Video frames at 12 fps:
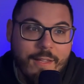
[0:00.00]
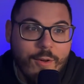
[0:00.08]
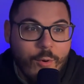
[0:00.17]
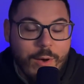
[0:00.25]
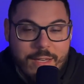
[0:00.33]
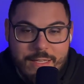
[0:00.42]
The
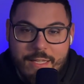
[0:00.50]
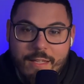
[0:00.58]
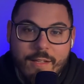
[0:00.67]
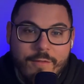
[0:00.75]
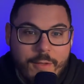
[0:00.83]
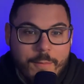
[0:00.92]
whole
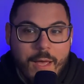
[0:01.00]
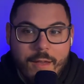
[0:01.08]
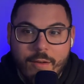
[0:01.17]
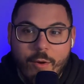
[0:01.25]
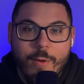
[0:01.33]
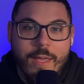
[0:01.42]
idea of him
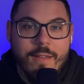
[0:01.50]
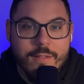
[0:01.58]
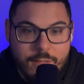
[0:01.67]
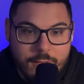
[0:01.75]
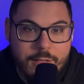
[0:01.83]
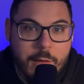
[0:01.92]
kind of going
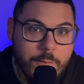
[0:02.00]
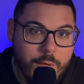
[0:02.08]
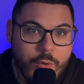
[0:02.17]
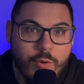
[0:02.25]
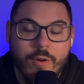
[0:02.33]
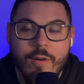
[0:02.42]
into this
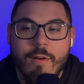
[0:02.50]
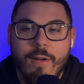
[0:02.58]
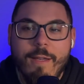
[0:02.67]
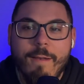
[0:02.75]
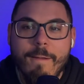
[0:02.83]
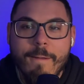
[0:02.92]
computer
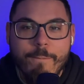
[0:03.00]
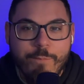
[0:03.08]
and